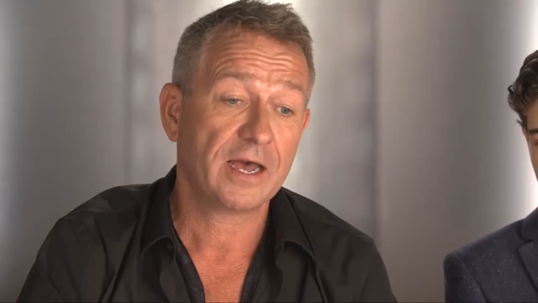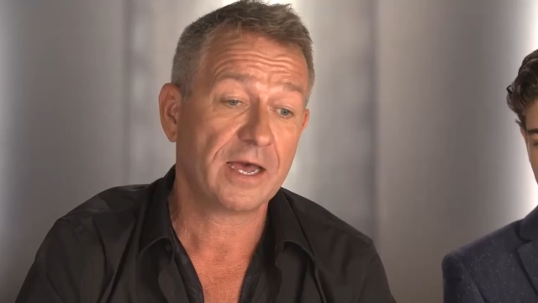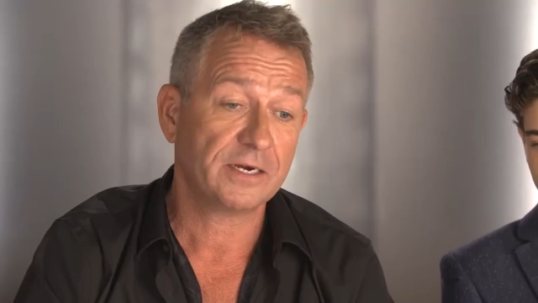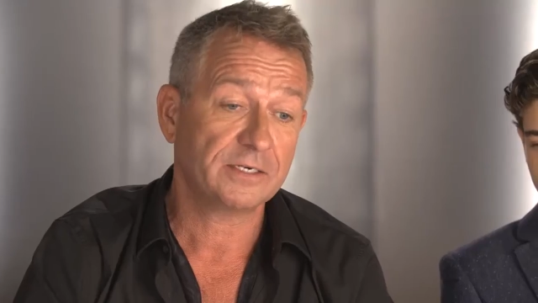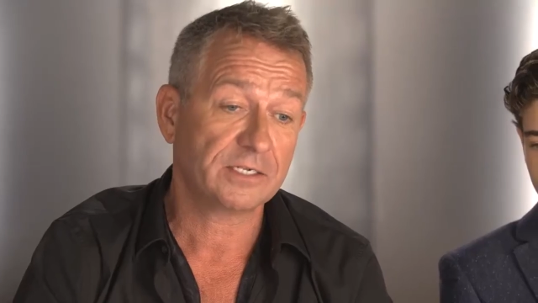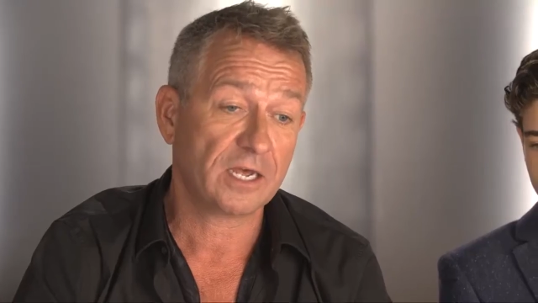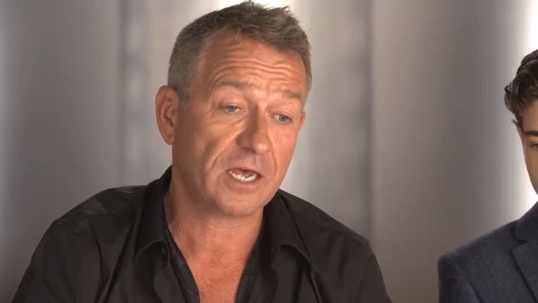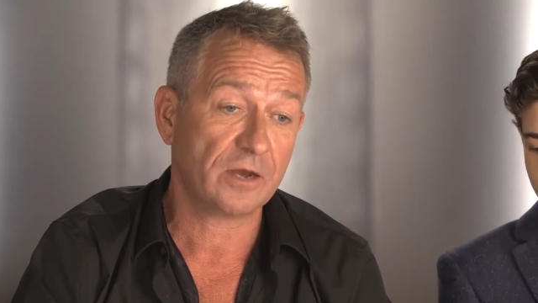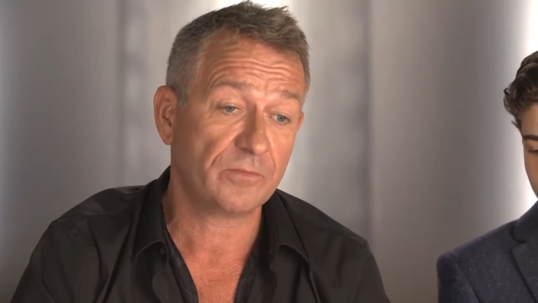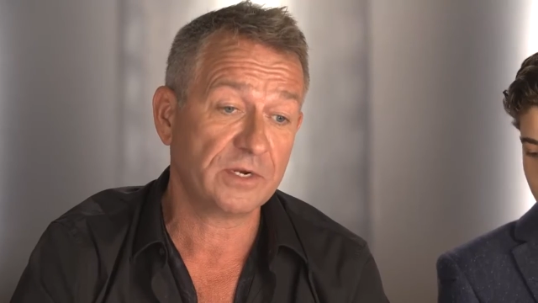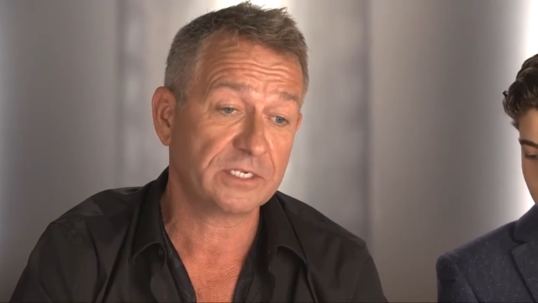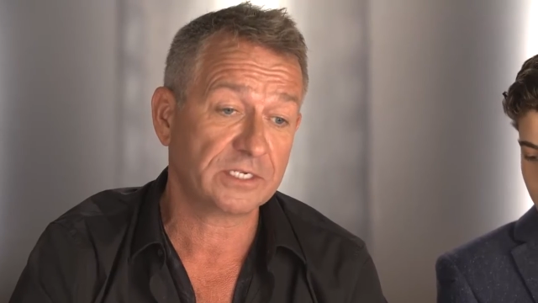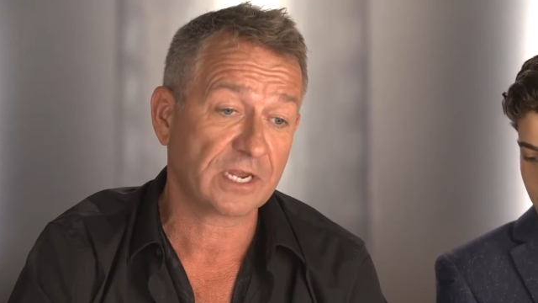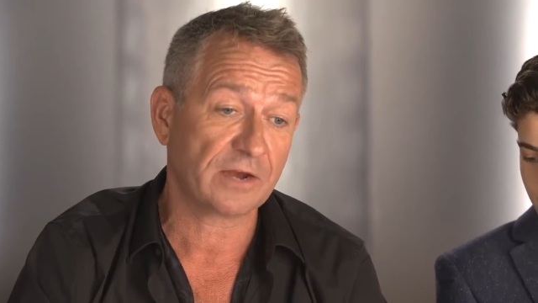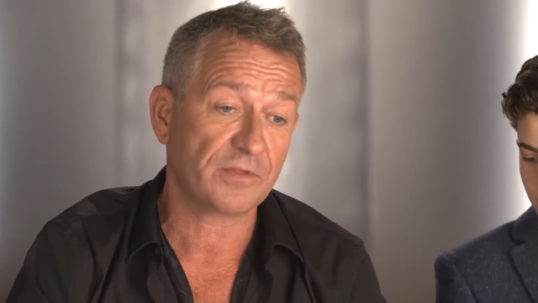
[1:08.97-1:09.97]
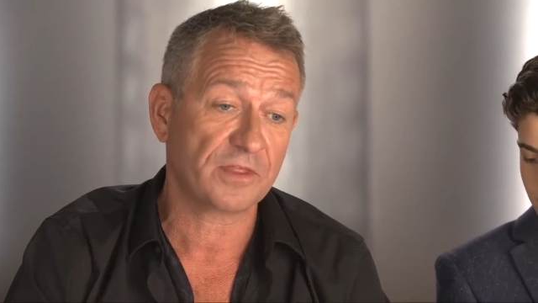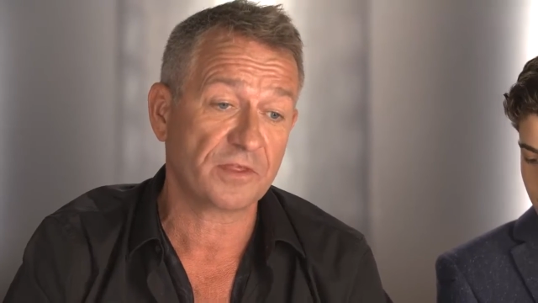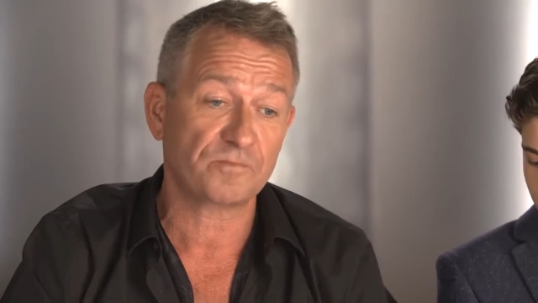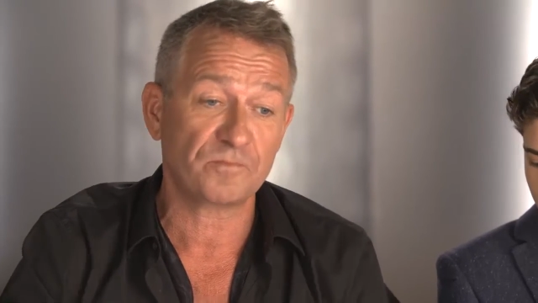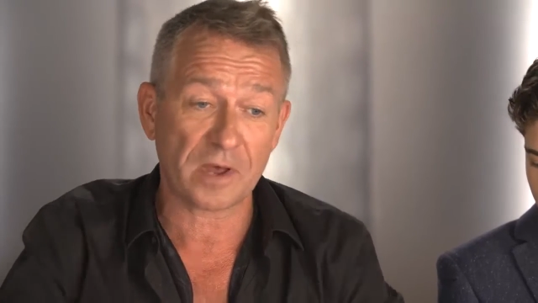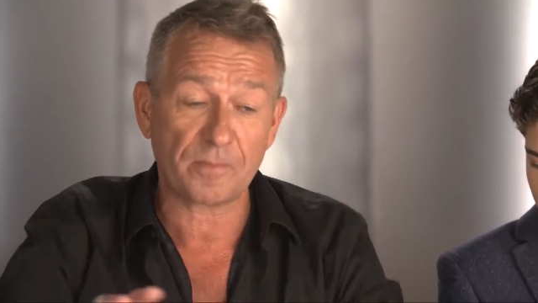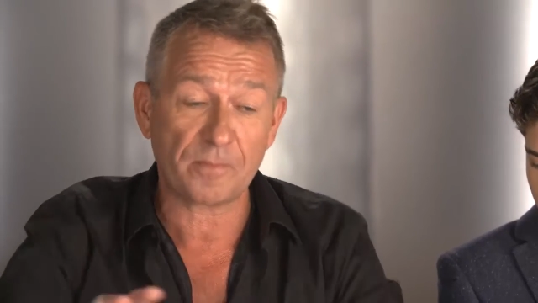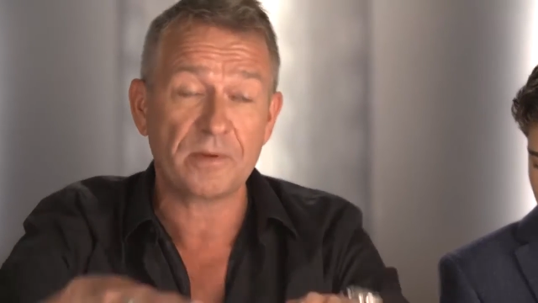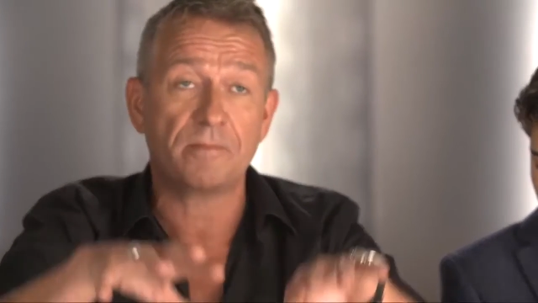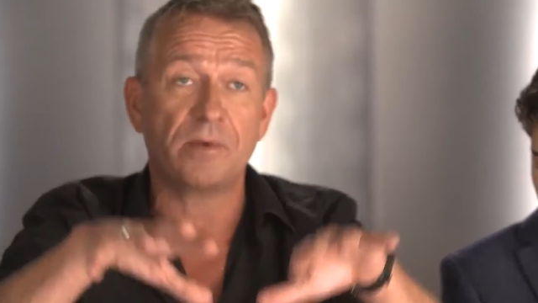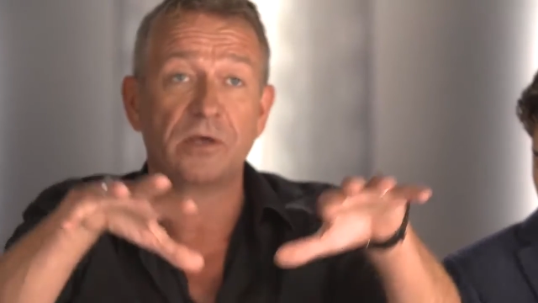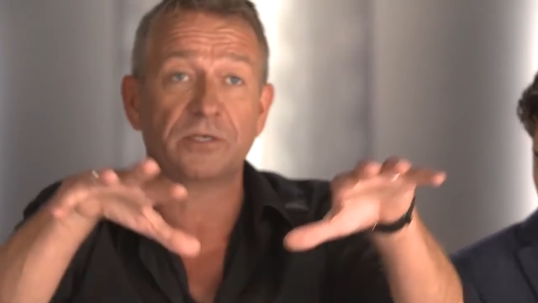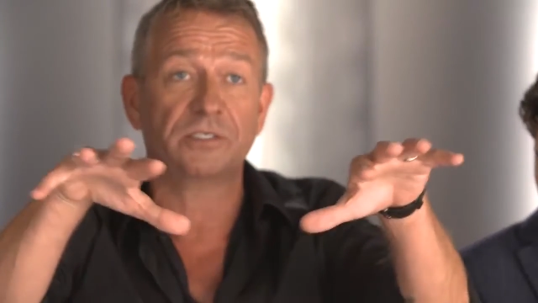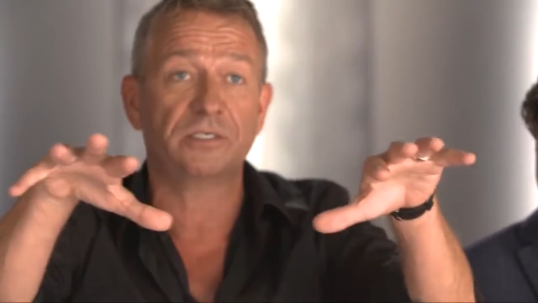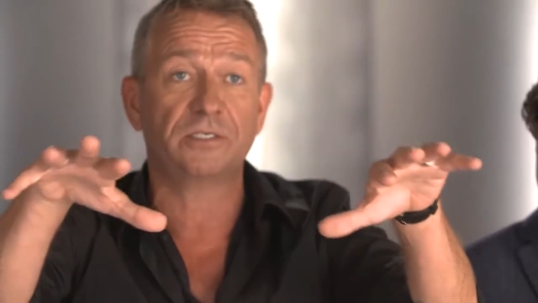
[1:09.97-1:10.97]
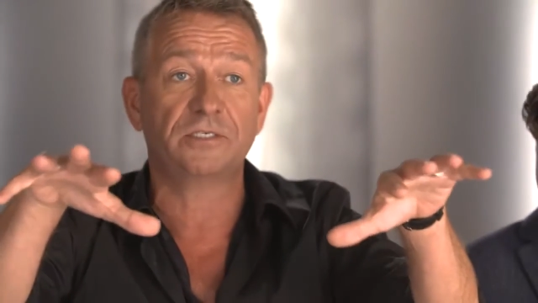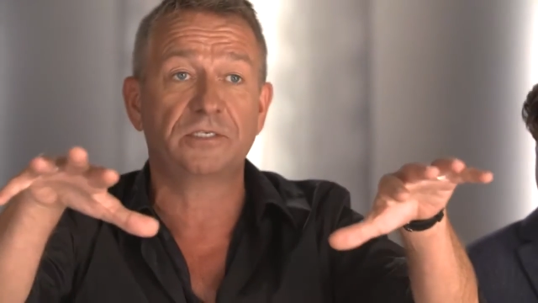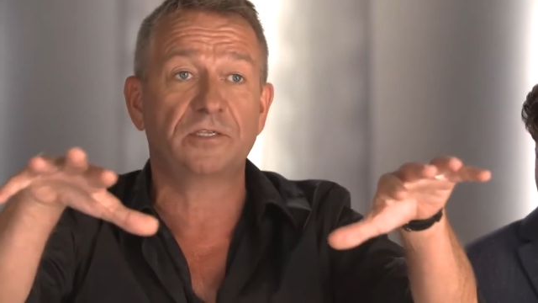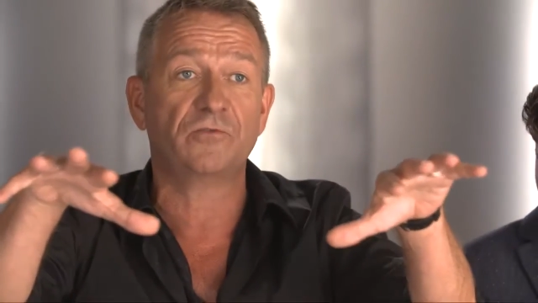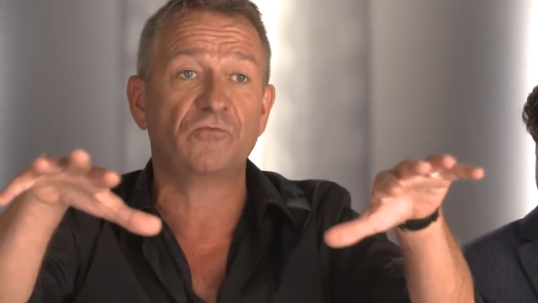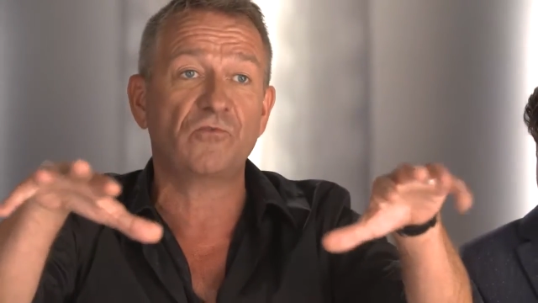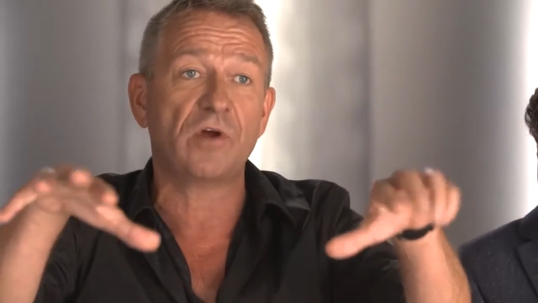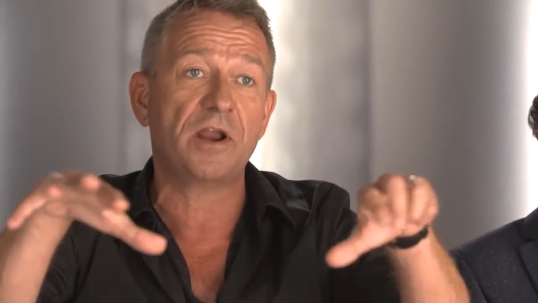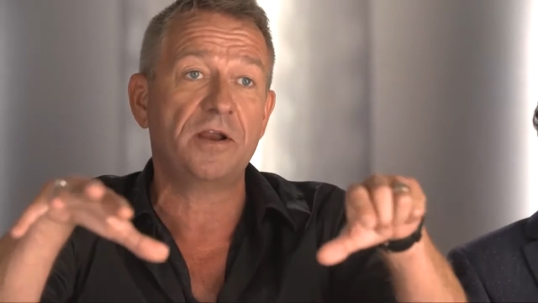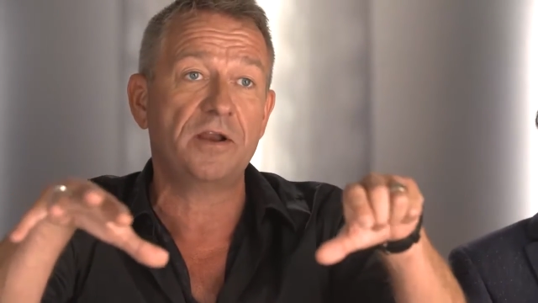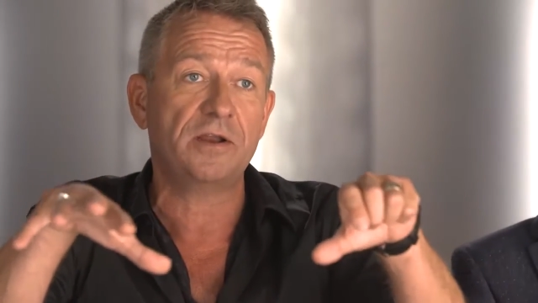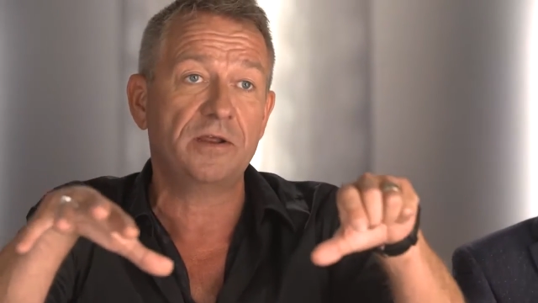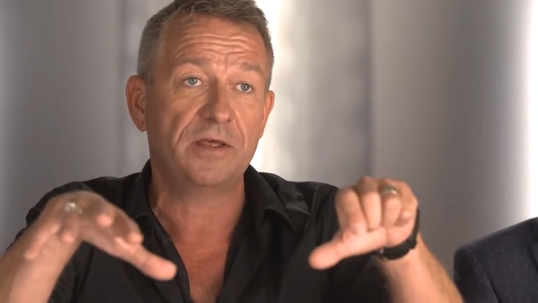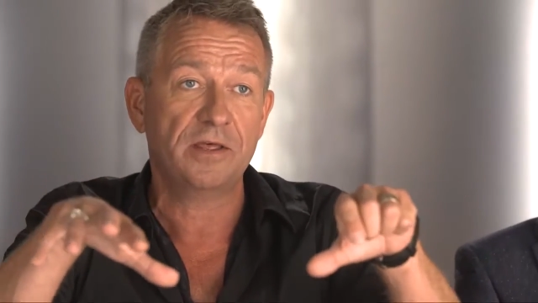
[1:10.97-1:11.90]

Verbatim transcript: and uh, we discovered the puppet masters that run